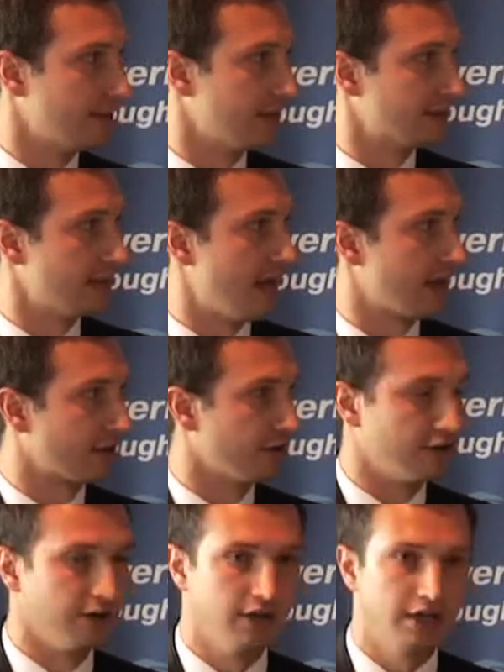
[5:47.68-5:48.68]
the
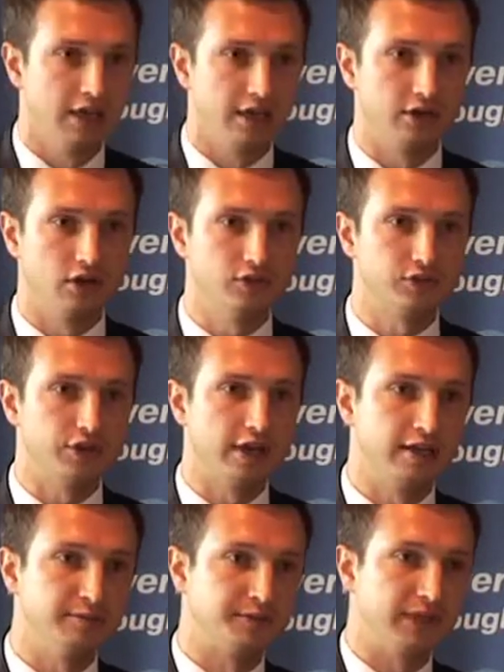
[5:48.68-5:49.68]
attacker, it also
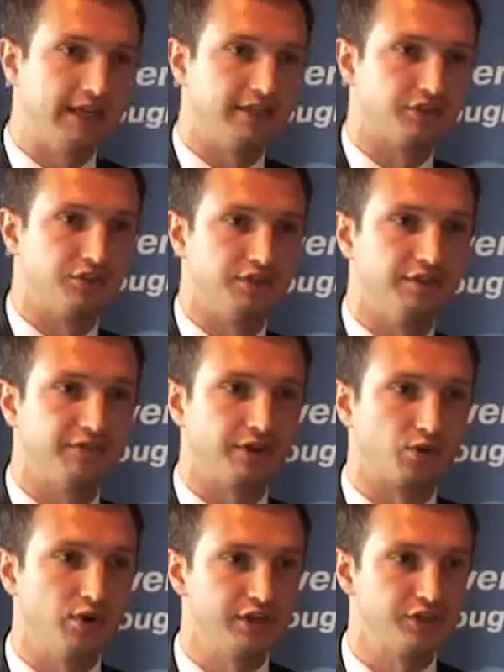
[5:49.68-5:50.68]
helps answer
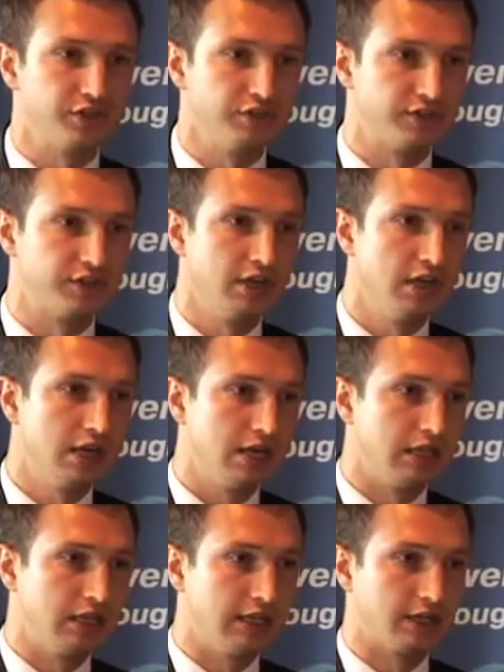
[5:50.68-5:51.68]
different questions
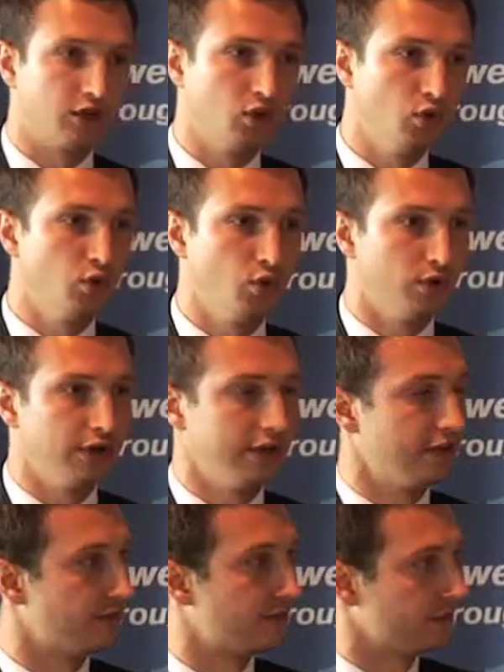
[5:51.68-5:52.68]
like who
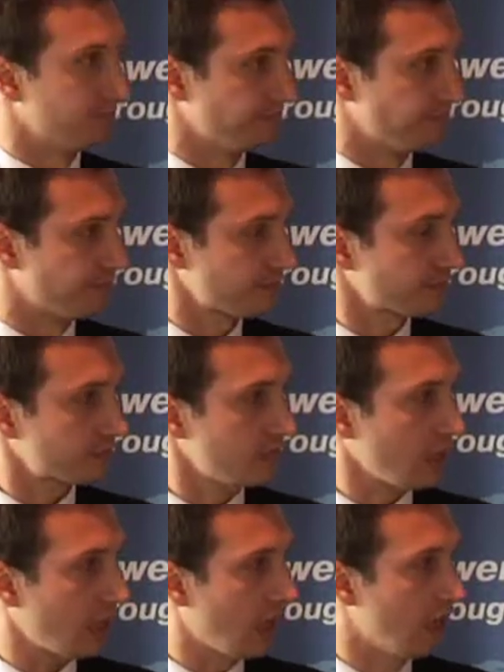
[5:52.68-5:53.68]
is
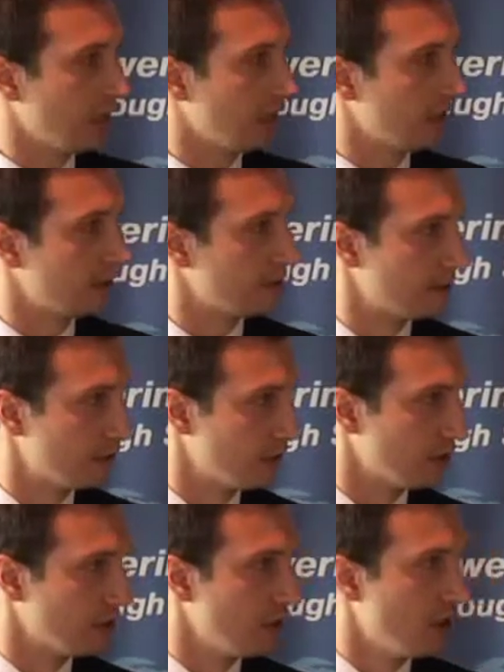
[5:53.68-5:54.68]
uh,